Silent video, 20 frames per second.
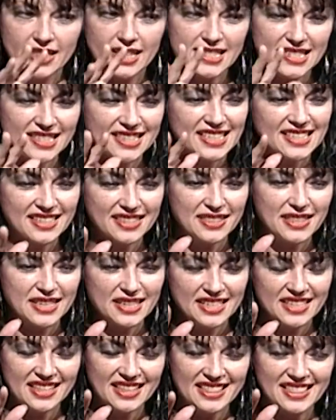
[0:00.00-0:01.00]
That's the, the,
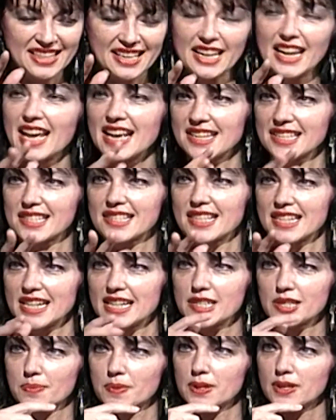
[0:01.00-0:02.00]
the audio the last, the,
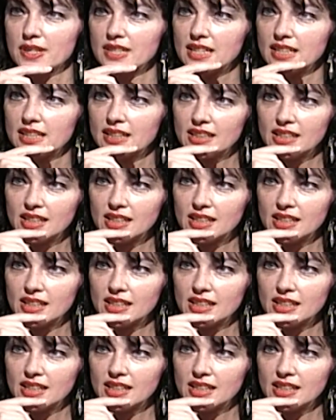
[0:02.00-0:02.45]
last the, the audio